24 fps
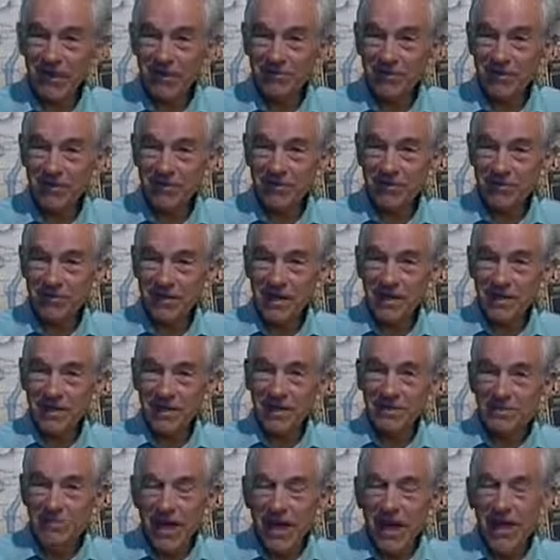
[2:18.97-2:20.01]
But there's
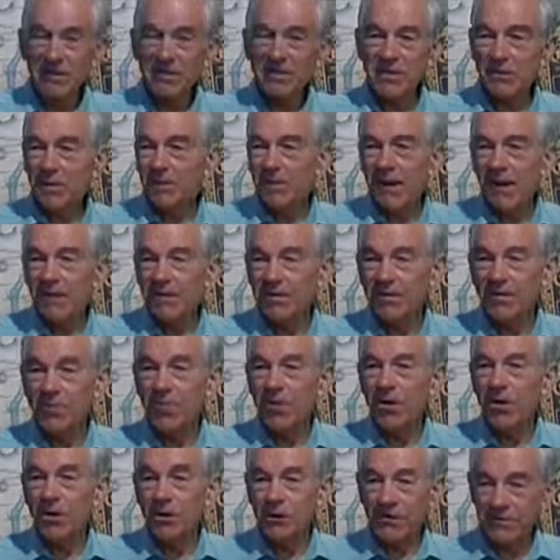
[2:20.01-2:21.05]
nothing magic about
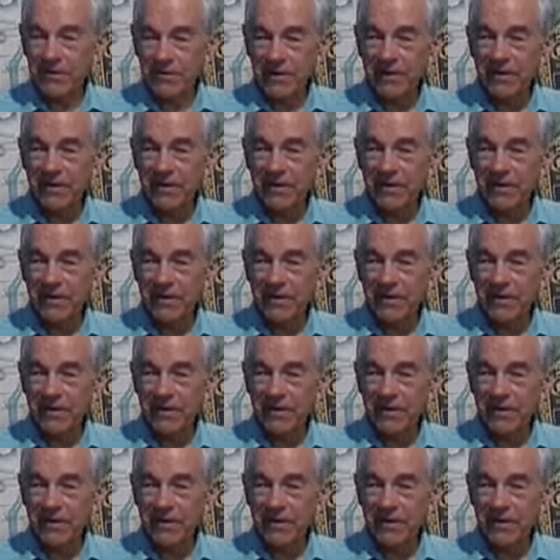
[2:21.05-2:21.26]
tomorrow or the